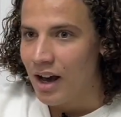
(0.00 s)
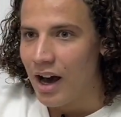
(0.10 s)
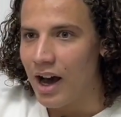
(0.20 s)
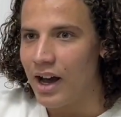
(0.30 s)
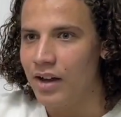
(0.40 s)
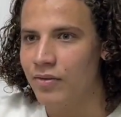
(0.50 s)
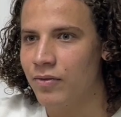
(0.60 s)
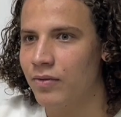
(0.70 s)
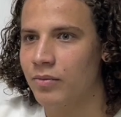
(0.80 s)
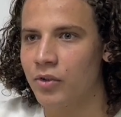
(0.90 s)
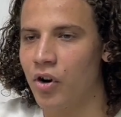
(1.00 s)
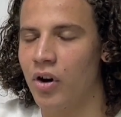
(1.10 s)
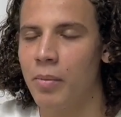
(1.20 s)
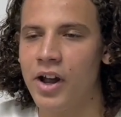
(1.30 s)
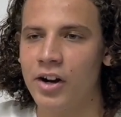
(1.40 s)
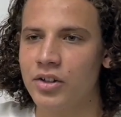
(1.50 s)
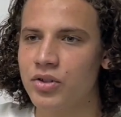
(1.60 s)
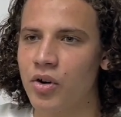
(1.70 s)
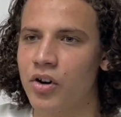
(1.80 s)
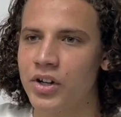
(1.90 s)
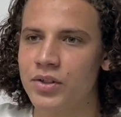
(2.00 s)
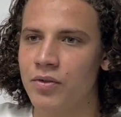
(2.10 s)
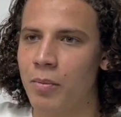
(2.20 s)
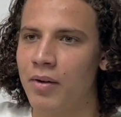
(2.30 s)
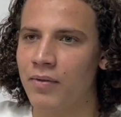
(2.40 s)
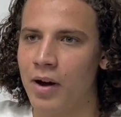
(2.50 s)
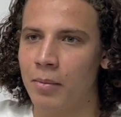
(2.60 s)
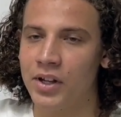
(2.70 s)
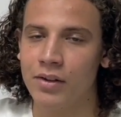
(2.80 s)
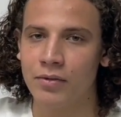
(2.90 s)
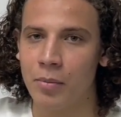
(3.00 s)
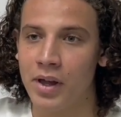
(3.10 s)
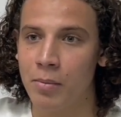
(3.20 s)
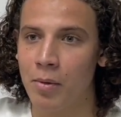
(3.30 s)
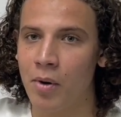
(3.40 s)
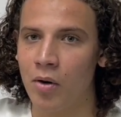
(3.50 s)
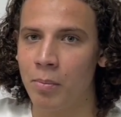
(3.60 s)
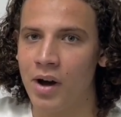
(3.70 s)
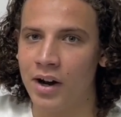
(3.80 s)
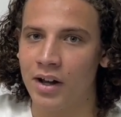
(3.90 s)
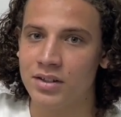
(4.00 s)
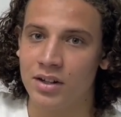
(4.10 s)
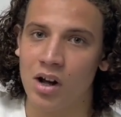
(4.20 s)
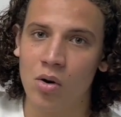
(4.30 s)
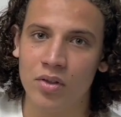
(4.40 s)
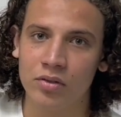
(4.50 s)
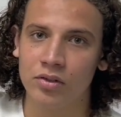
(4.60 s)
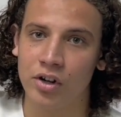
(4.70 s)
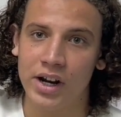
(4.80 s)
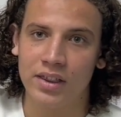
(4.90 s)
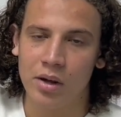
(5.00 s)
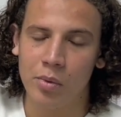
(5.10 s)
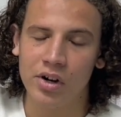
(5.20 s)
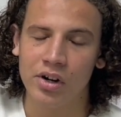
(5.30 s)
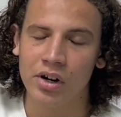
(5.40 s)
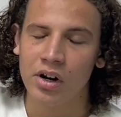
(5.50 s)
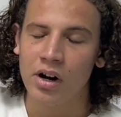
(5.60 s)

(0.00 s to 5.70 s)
I've grown up hearing stories from my family and from him about PANAZZ and how great they were.